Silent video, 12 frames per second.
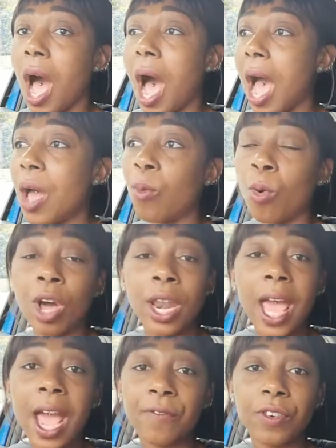I want
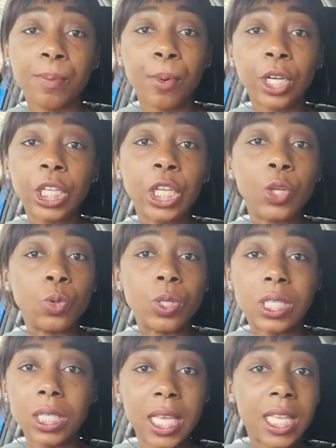everybody who
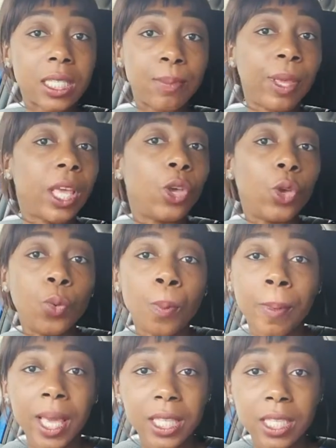sees me, who
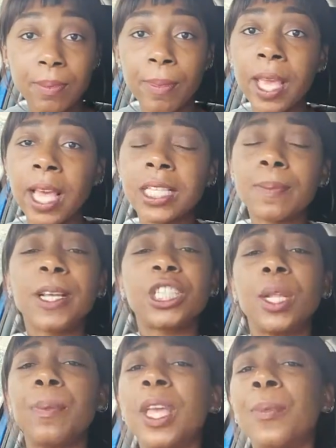meets me,
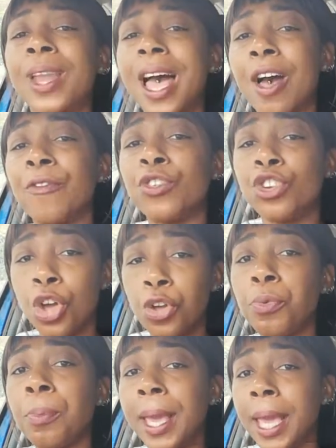especially people that have
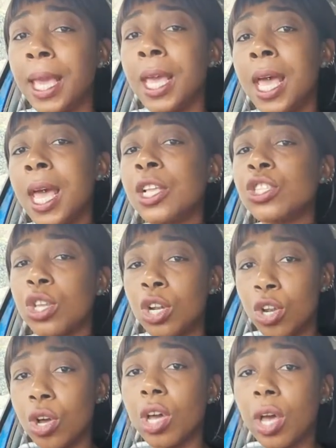known me, to
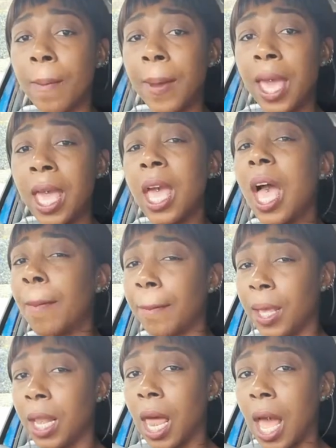look at me and
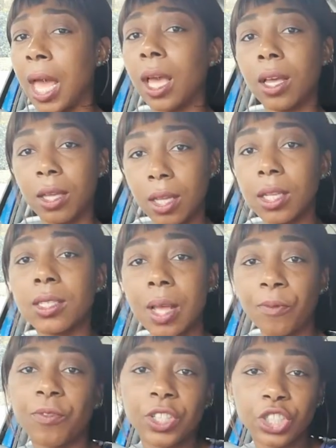be like,
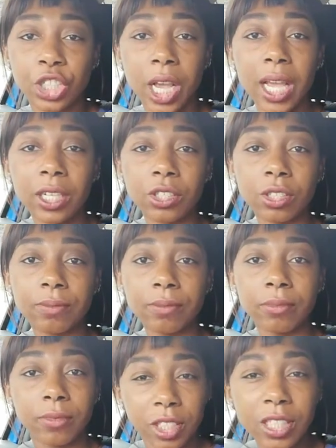something's changed.
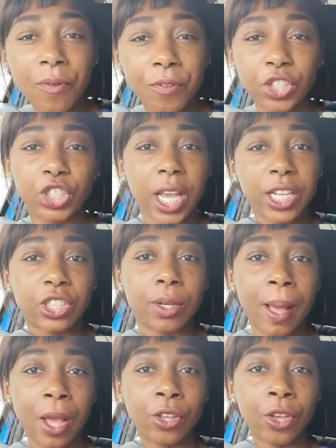Something's changed
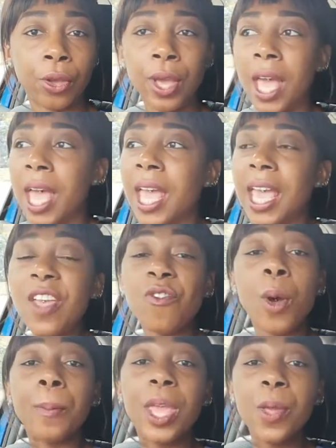about you. Even
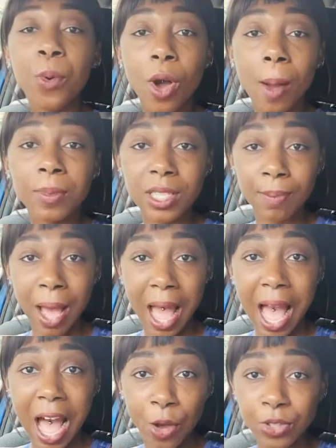when people come to my
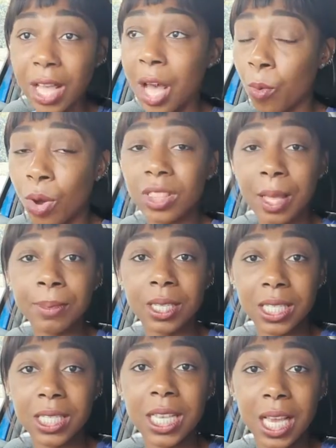house, I want them to
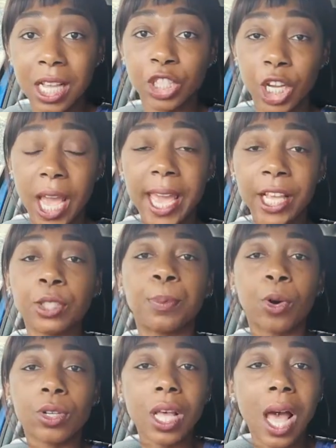see a change
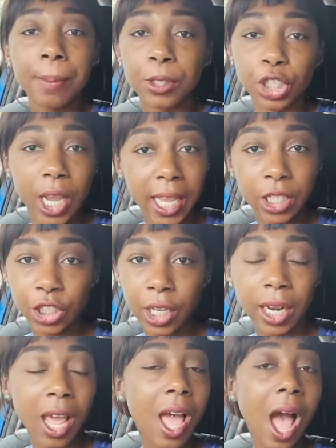because I'm
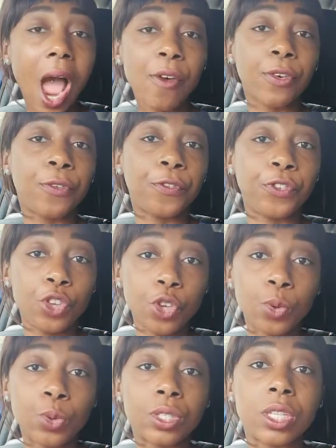changing. I
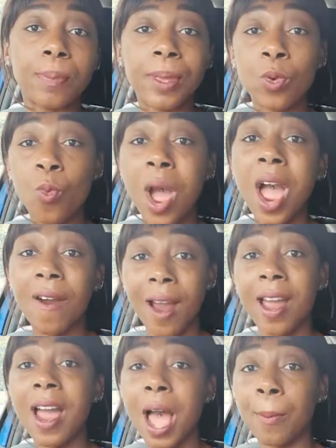refuse to be where
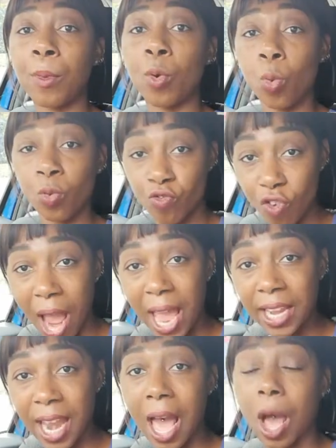I am
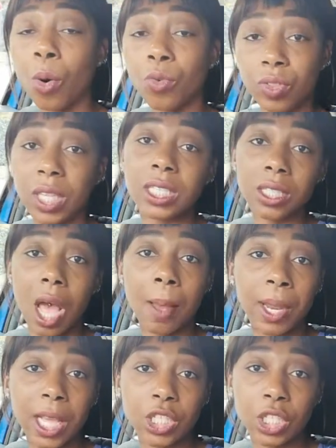right now this time
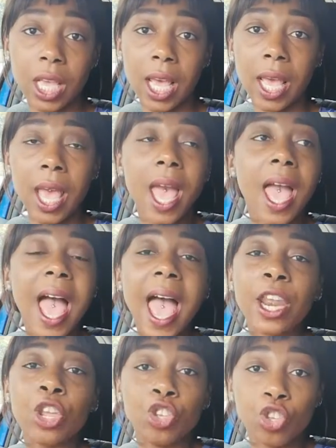next year.
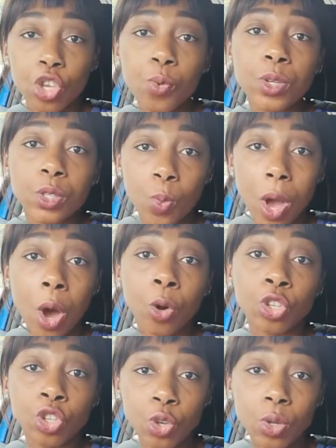And you as well,
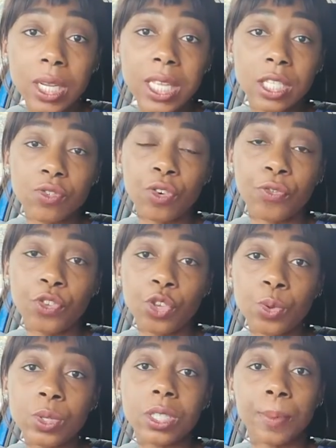you need to
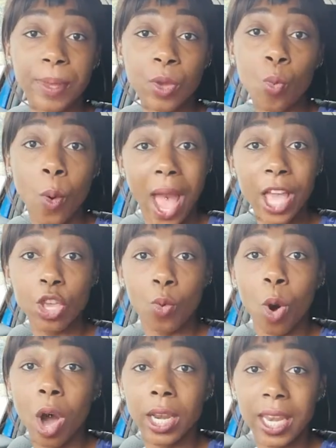refuse to be where
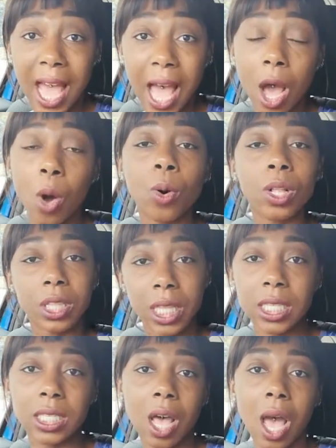you are now
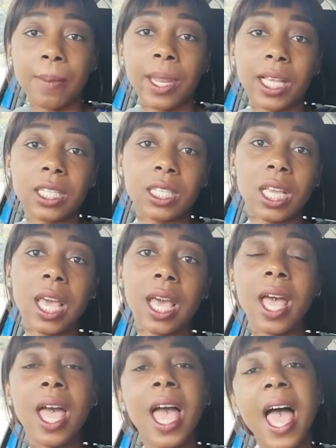this time next year.
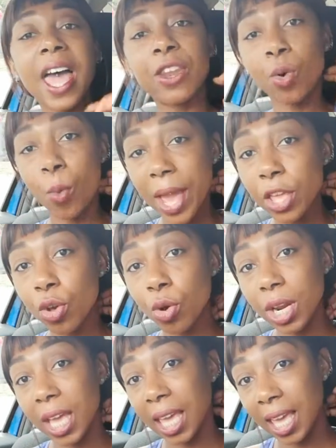And the way you're
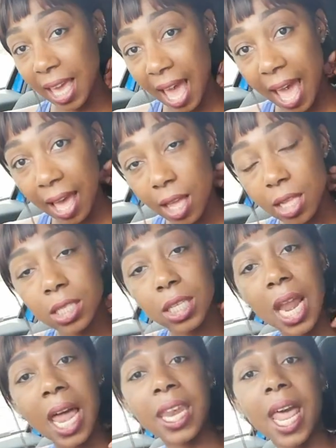going to get to
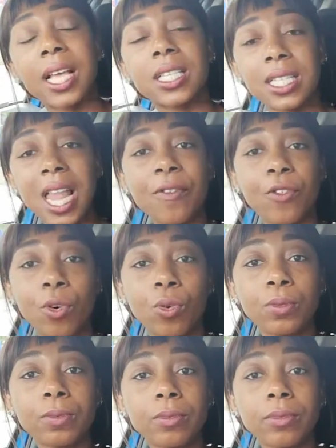that next
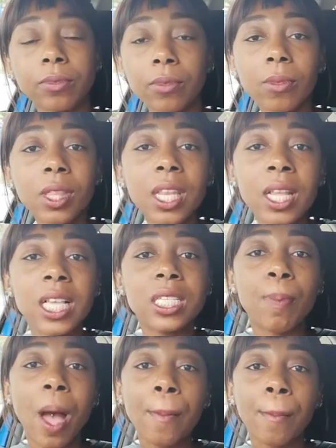level is
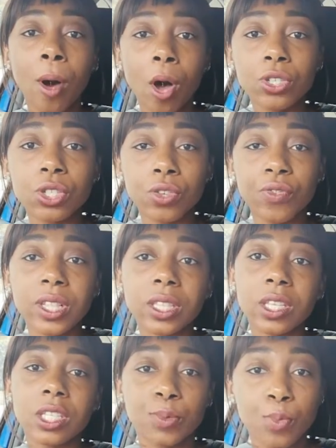by mastering
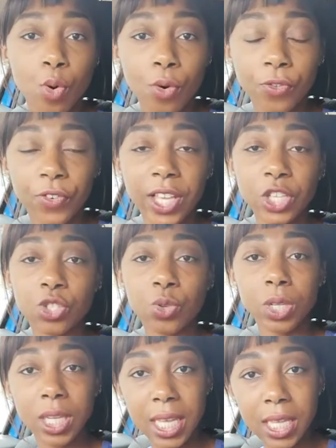the small things
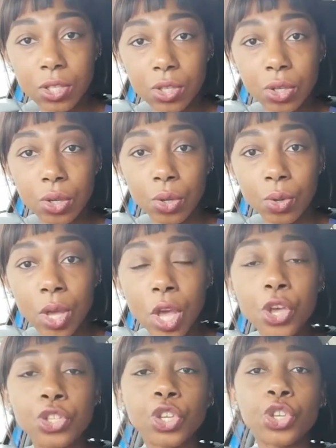you need to
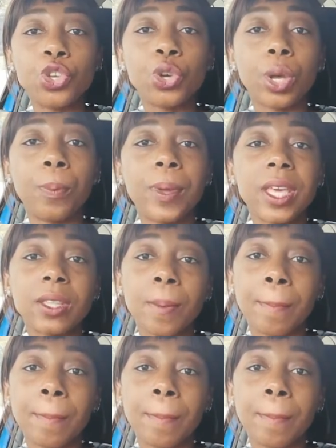so you can be the